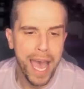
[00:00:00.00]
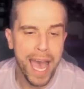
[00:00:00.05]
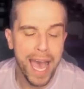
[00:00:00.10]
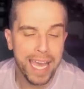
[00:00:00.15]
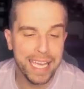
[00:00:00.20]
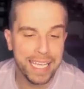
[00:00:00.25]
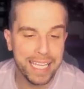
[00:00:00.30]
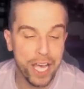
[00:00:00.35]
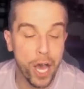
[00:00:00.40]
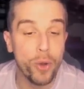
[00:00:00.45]

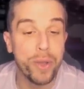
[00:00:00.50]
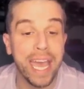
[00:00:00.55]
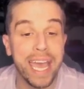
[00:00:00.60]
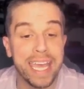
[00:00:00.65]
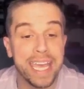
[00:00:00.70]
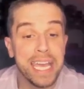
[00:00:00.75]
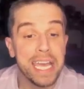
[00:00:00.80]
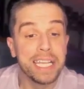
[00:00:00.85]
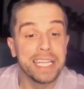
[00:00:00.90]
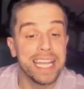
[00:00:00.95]
How you?
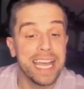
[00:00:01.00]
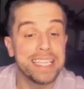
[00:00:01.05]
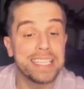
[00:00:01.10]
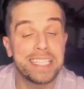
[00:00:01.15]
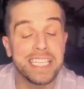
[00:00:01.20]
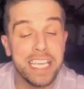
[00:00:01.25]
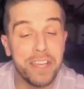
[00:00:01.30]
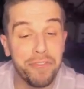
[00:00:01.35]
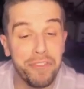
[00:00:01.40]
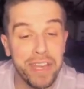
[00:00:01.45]
Okay,
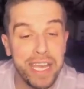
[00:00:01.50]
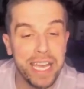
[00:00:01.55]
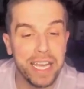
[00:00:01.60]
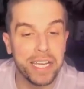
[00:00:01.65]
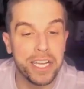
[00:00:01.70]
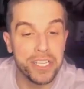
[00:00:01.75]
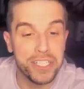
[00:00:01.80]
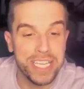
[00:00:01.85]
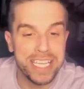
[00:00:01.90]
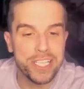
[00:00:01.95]
let's see if he
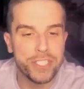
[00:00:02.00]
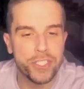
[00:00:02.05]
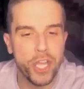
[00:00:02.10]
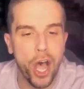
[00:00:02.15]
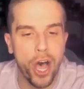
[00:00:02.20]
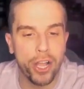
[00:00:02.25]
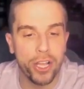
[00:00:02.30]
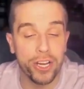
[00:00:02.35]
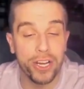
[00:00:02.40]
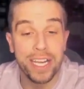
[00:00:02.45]
because he's
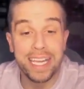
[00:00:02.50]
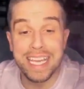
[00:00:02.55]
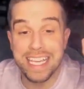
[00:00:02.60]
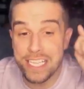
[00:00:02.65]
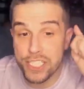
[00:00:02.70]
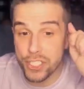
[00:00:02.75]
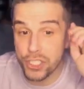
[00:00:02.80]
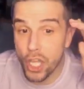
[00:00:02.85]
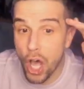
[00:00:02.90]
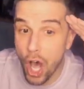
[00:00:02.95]
taller.
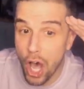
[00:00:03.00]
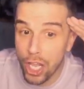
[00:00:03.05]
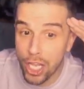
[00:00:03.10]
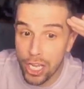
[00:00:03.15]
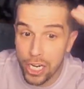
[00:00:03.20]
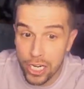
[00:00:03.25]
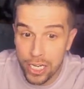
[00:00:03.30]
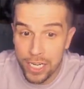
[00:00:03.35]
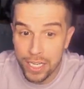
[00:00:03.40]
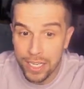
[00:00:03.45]
He's
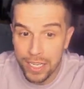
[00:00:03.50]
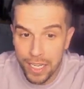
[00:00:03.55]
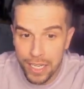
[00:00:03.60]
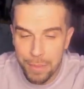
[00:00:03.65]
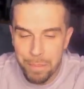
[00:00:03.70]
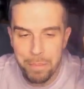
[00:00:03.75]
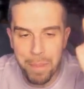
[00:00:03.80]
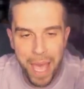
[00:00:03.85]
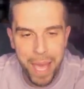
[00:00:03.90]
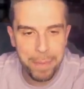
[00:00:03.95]
taller.
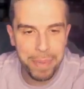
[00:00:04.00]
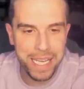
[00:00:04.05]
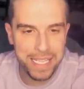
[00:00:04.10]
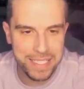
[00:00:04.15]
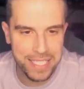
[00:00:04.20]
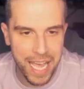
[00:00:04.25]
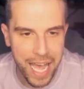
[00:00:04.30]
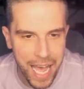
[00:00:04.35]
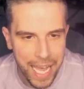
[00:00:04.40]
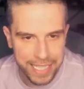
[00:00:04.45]
Maybe
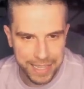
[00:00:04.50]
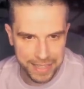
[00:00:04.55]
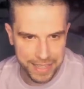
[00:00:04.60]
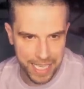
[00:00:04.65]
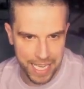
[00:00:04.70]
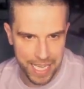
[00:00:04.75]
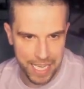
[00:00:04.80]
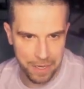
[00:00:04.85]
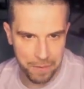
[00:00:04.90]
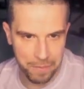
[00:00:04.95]
it's a height
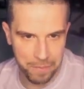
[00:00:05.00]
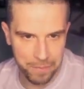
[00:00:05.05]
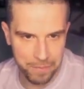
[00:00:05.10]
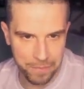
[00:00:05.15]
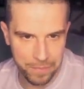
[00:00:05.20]
thing.